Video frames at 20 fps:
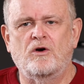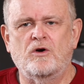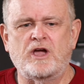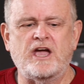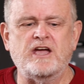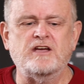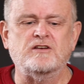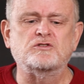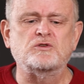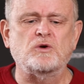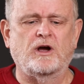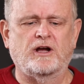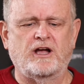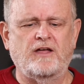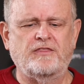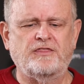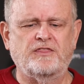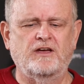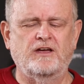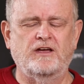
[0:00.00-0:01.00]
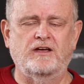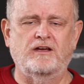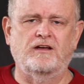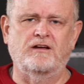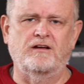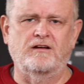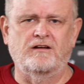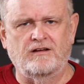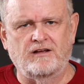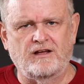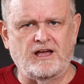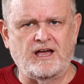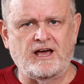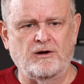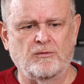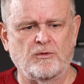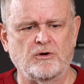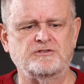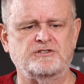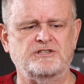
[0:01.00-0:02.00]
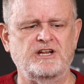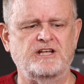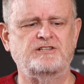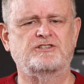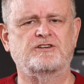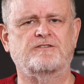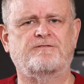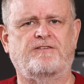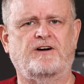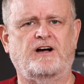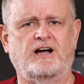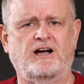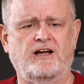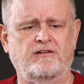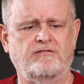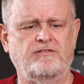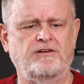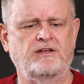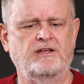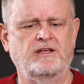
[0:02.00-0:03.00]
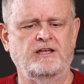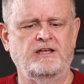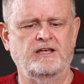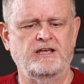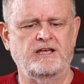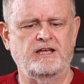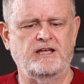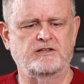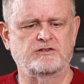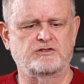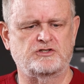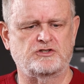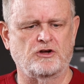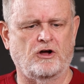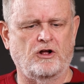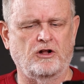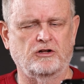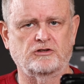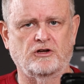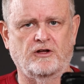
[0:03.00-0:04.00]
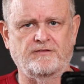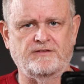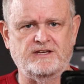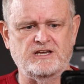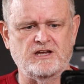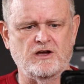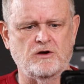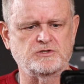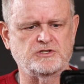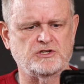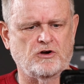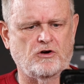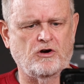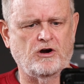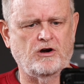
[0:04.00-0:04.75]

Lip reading: Okay, so I got the Atomos Ninja V installed on the EOS